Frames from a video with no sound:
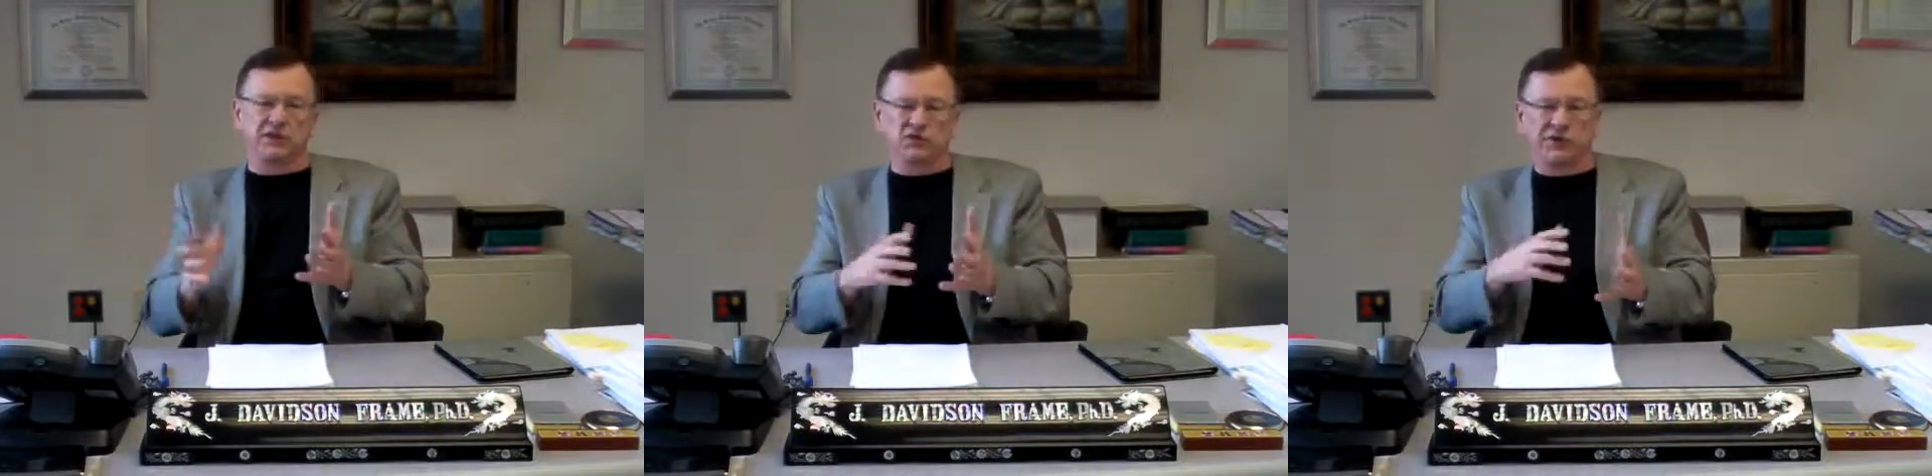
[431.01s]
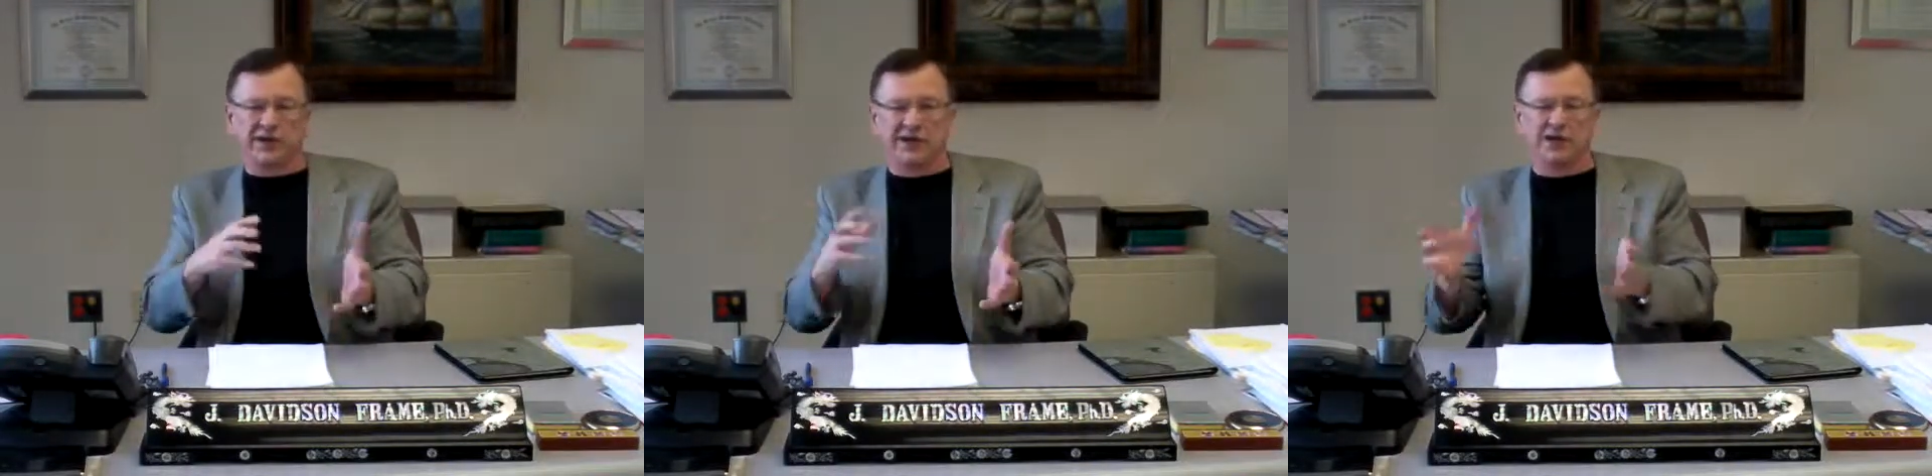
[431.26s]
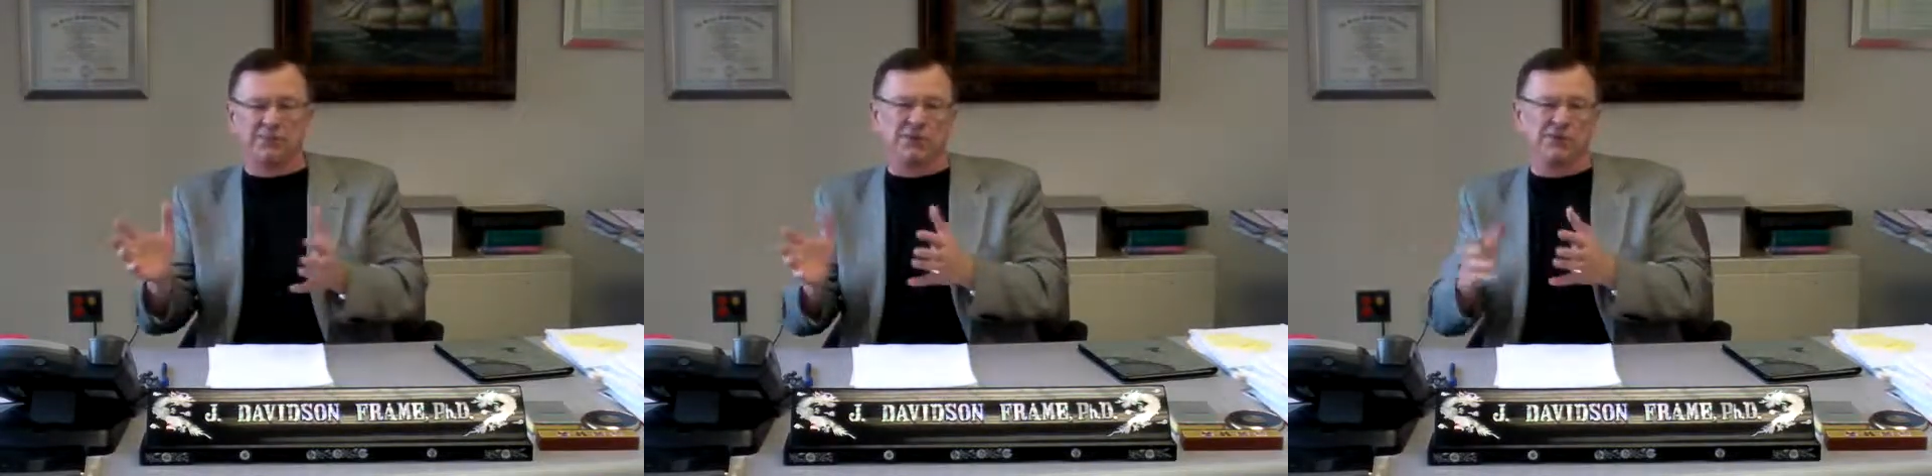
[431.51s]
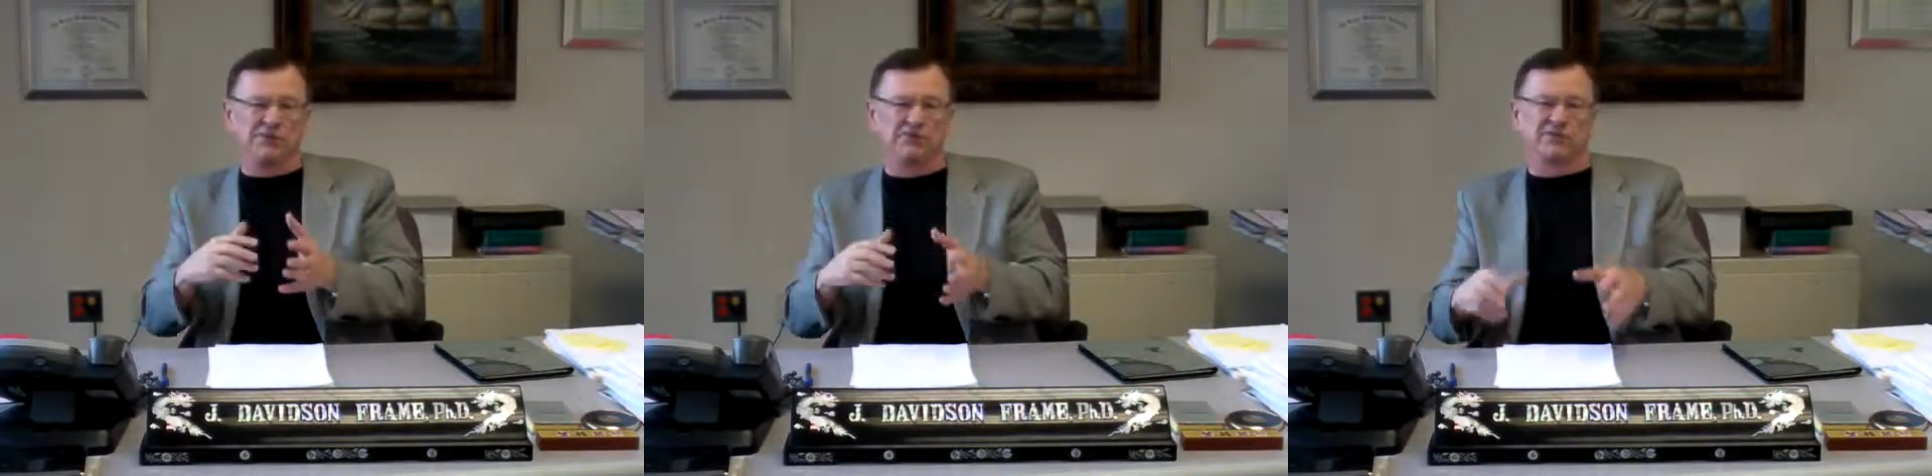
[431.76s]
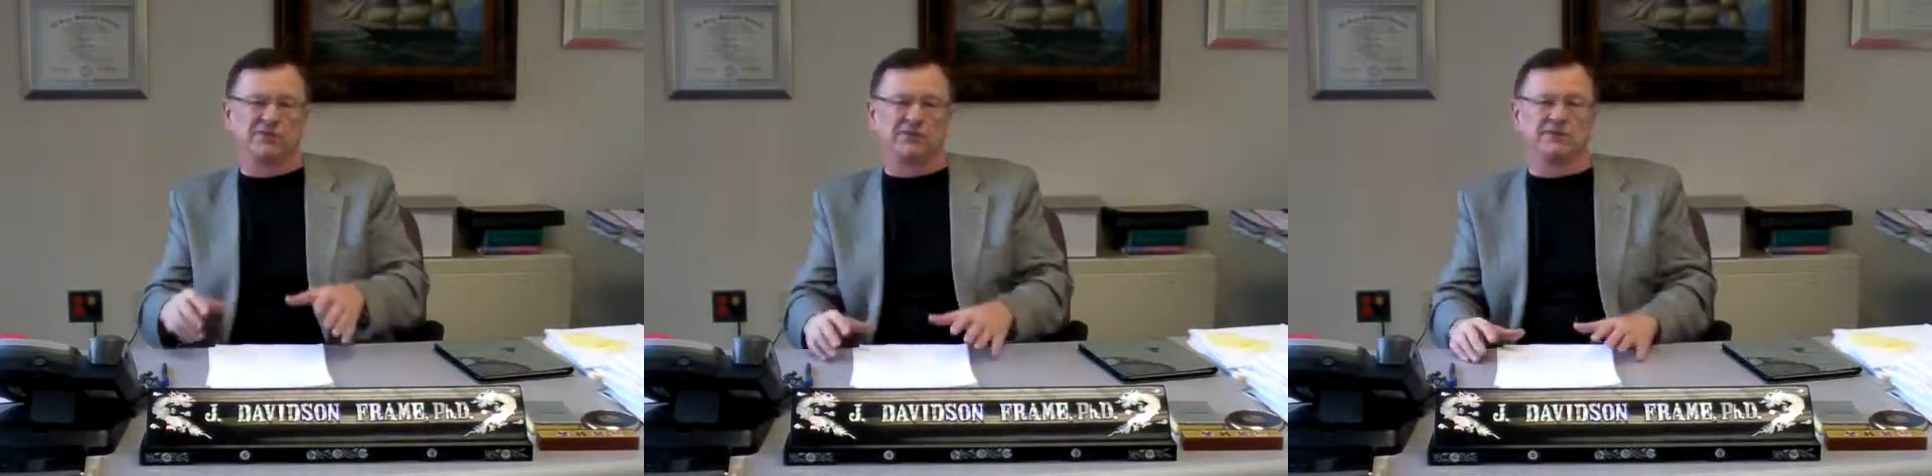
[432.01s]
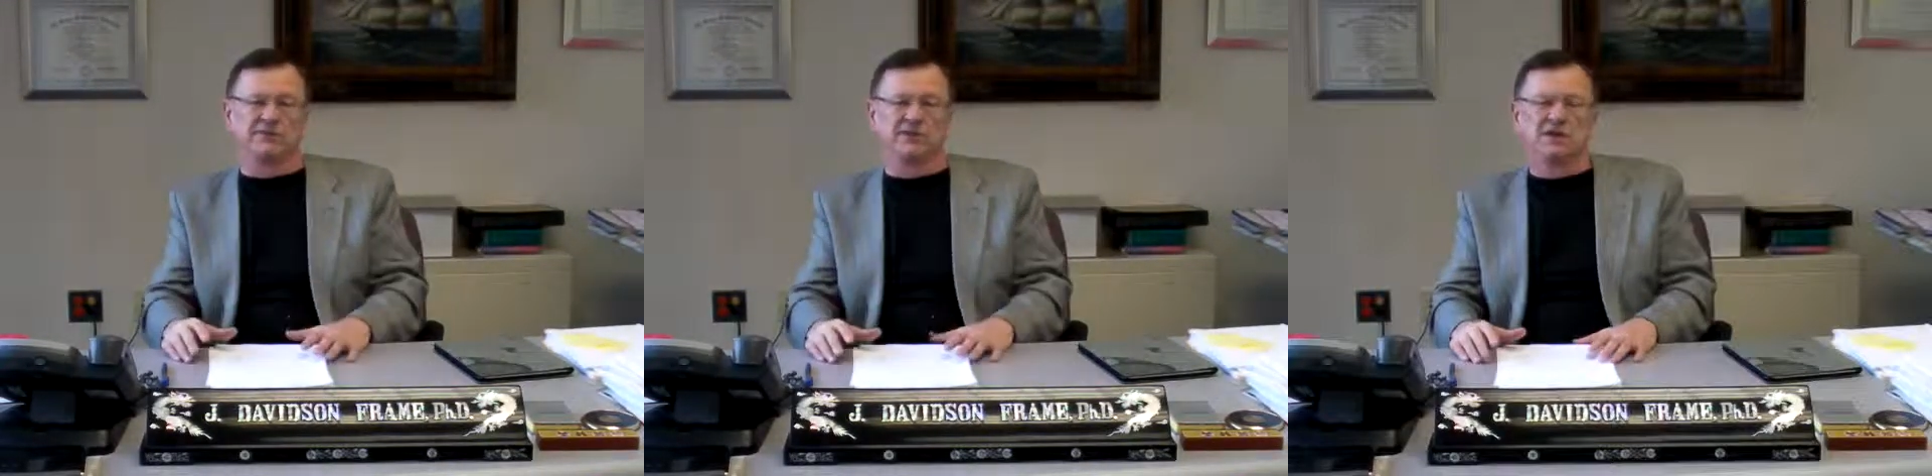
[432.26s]
You try to get people from
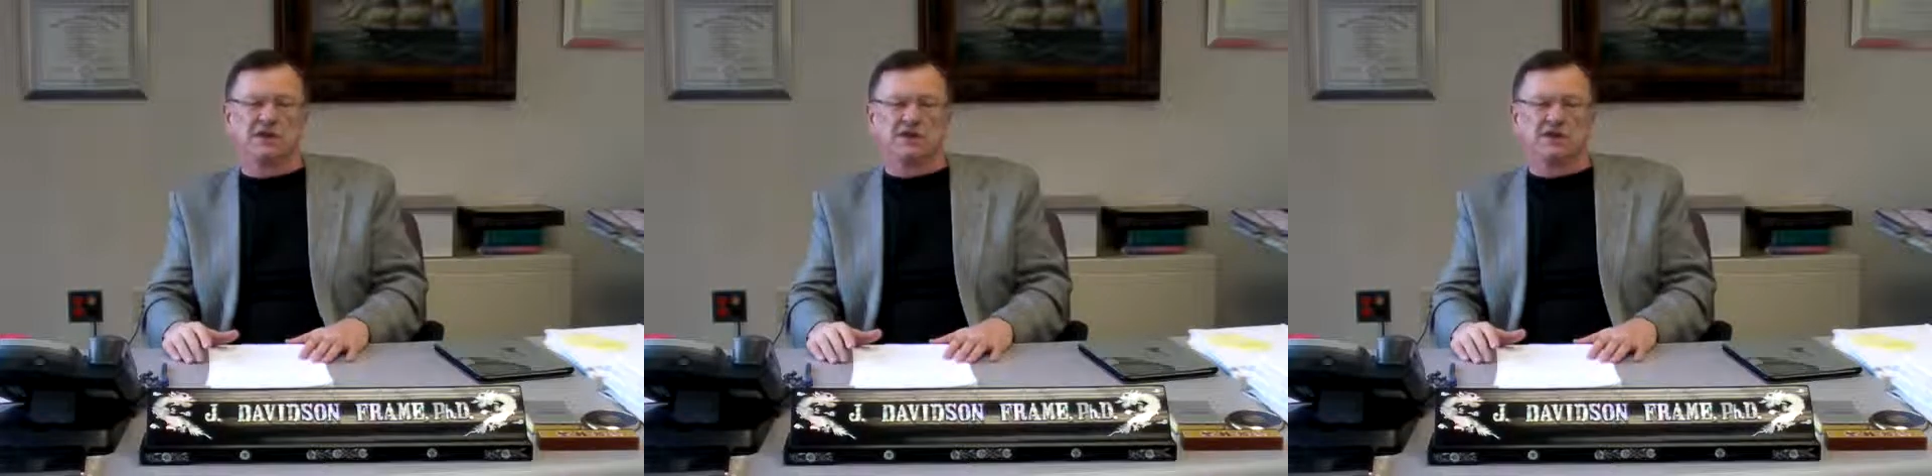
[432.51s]
different